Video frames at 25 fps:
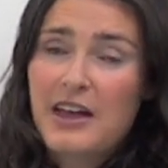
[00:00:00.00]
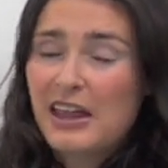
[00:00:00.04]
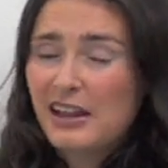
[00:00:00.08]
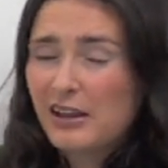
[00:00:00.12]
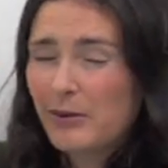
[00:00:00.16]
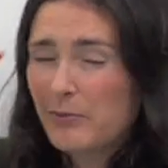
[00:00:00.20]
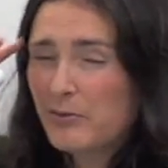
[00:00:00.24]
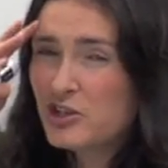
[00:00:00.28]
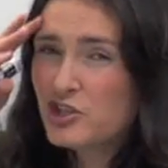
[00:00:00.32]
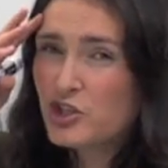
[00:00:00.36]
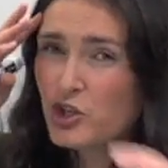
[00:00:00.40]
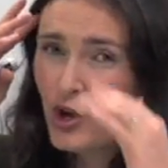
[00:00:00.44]

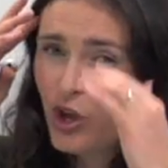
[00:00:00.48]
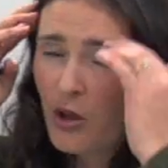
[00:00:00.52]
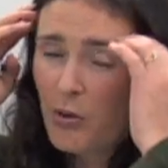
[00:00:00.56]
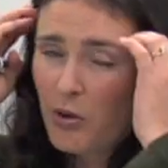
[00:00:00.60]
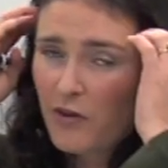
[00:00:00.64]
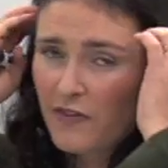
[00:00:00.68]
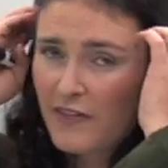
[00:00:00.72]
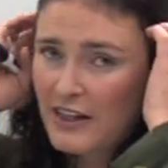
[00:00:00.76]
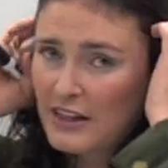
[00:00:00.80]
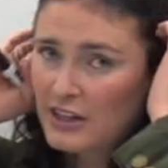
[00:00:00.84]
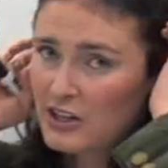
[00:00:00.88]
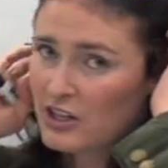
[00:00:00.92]
Let me show you
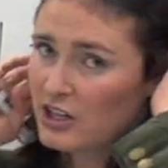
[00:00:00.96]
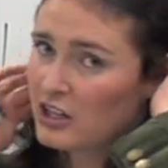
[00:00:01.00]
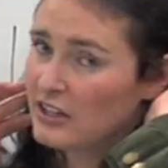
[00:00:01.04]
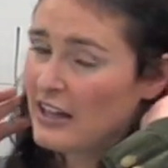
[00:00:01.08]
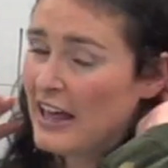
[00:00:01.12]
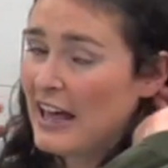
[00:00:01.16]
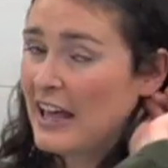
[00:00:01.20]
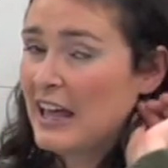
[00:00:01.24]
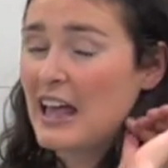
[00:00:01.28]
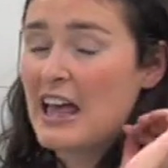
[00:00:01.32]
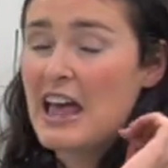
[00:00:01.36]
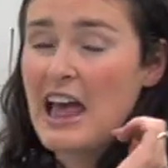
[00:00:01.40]
what they look
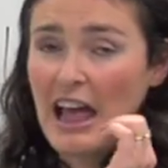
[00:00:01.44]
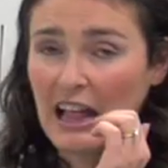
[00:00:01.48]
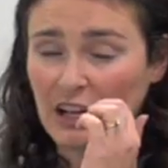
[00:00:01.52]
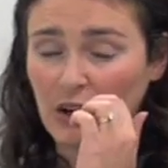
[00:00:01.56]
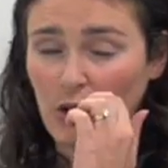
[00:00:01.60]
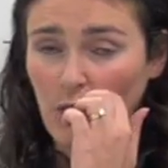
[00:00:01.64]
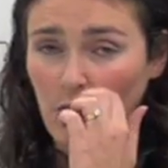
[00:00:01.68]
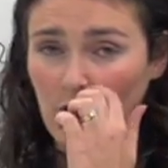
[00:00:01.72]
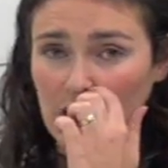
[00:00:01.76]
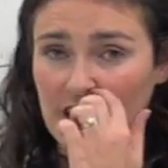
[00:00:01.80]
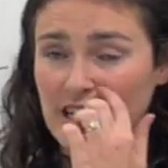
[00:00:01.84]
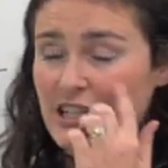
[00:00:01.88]
like. in
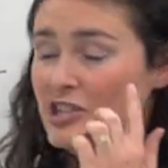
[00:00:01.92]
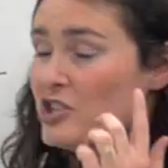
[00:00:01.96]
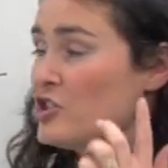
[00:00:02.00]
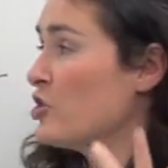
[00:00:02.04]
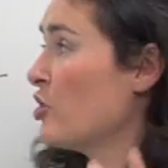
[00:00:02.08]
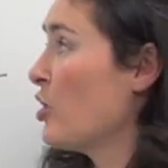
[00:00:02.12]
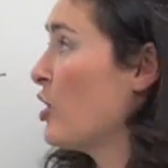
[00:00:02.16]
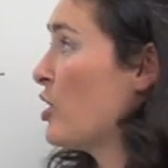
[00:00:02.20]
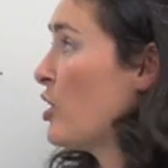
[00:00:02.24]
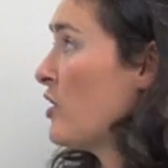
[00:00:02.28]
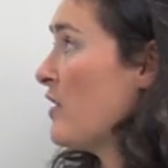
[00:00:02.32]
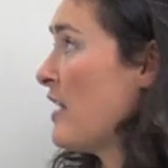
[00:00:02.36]
order to
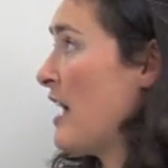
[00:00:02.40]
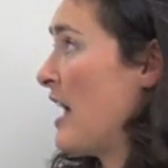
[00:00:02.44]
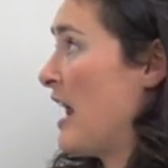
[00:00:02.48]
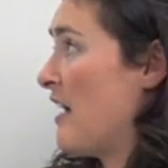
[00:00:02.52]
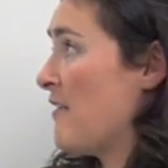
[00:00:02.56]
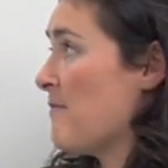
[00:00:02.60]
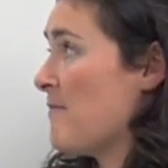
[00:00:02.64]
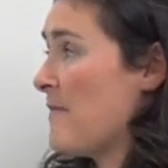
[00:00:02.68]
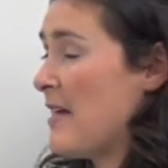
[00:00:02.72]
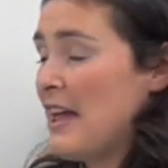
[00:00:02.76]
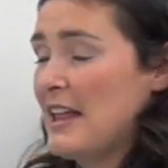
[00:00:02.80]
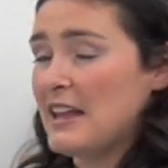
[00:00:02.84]
show you that,
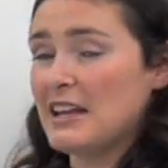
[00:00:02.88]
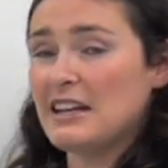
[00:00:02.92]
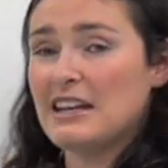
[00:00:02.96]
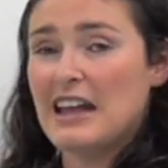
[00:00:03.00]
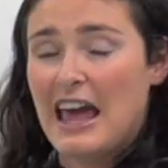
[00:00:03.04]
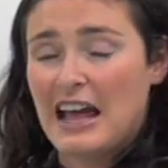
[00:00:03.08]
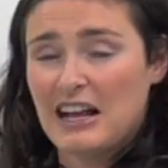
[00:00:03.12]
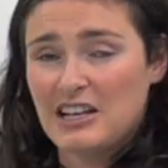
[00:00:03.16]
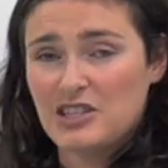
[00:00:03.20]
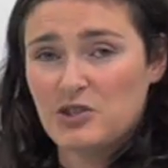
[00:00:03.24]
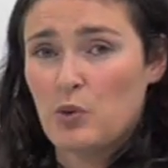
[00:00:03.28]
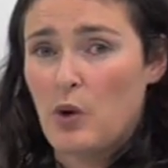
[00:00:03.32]
I've made an
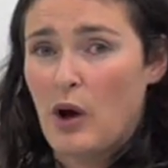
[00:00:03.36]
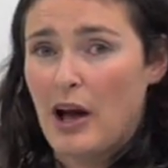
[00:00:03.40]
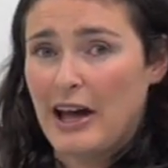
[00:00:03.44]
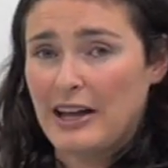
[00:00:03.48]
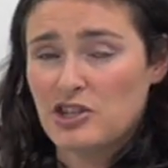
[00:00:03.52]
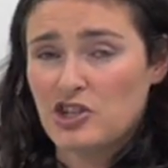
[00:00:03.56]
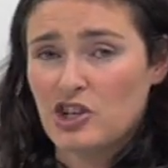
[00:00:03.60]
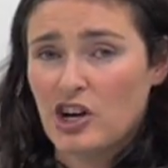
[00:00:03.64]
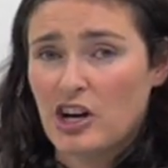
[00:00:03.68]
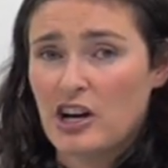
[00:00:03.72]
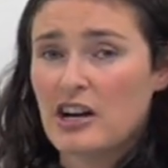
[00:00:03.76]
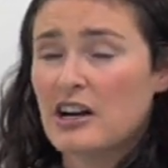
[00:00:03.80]
XY
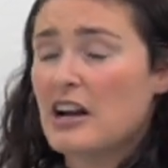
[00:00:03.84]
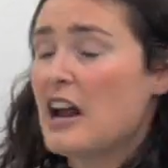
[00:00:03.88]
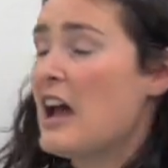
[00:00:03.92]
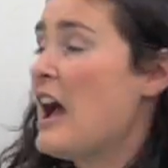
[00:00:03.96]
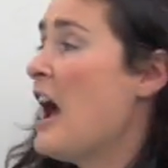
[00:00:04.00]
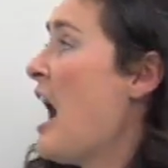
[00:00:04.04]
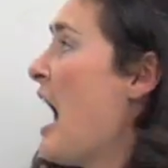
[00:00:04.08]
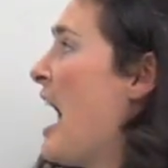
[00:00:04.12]
chart.